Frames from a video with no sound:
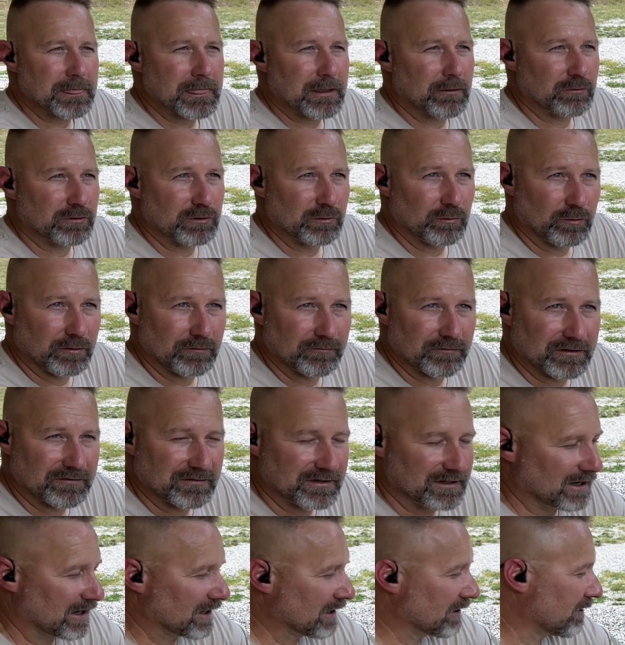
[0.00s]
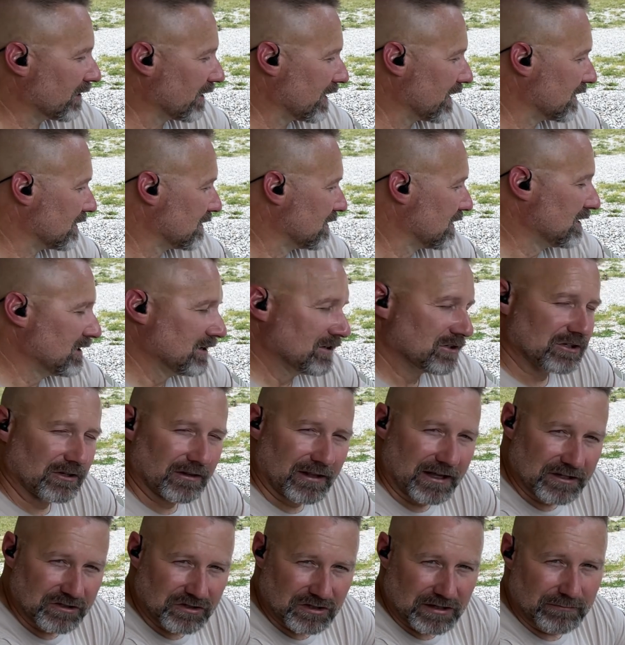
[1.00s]
with the 158 grain. So
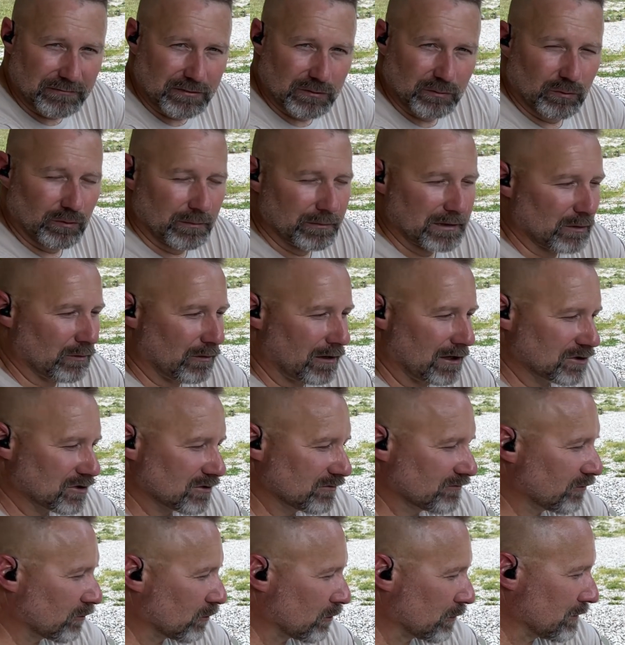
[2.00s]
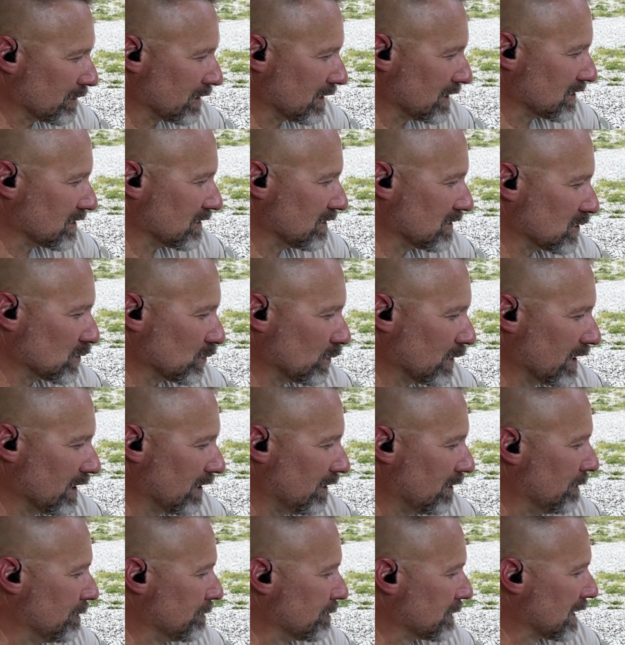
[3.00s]
that's something we'll be watching for with this one as
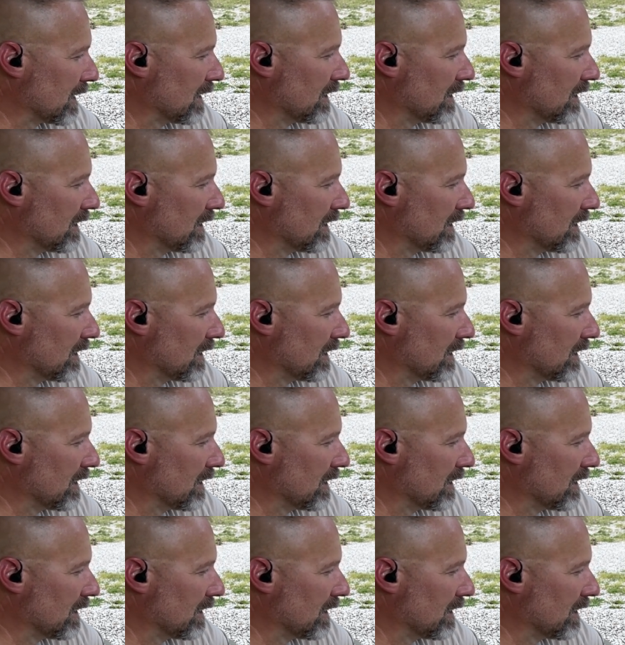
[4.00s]
well.